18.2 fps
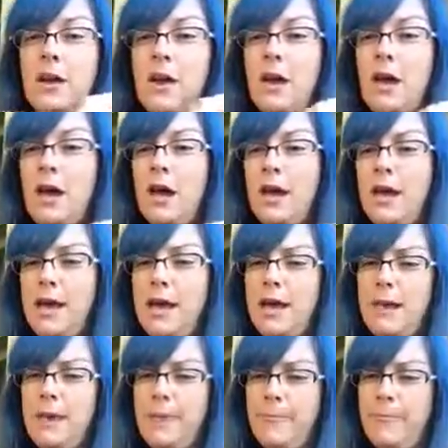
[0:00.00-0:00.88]

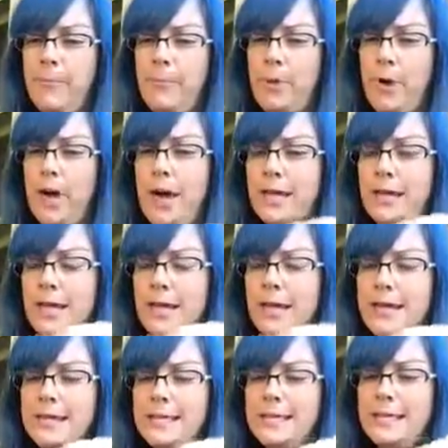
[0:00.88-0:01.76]
I bought
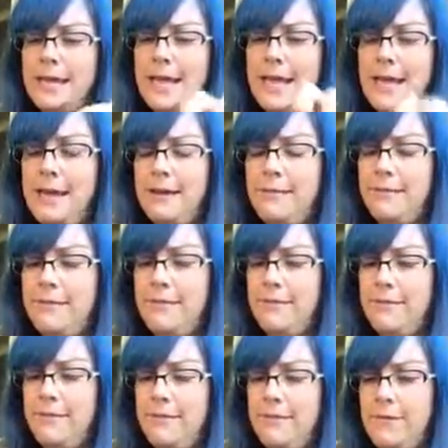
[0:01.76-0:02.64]
a skein
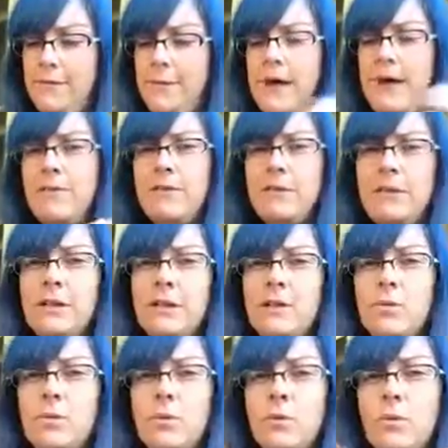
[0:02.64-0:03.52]
from
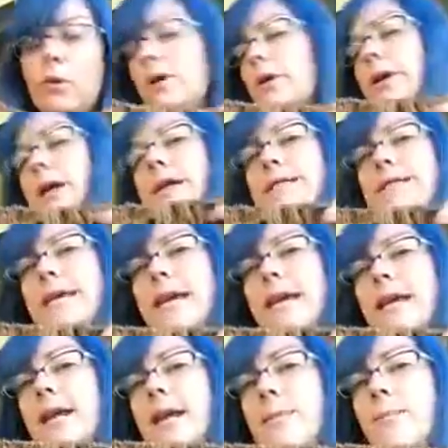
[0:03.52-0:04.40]

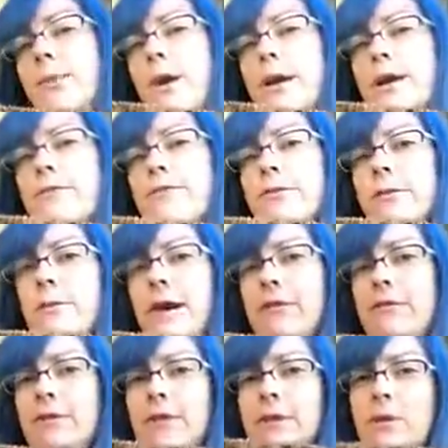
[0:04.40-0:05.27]
a braid from
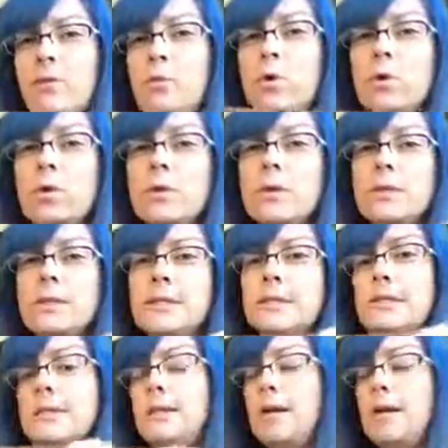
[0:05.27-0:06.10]
Heavenly Wools.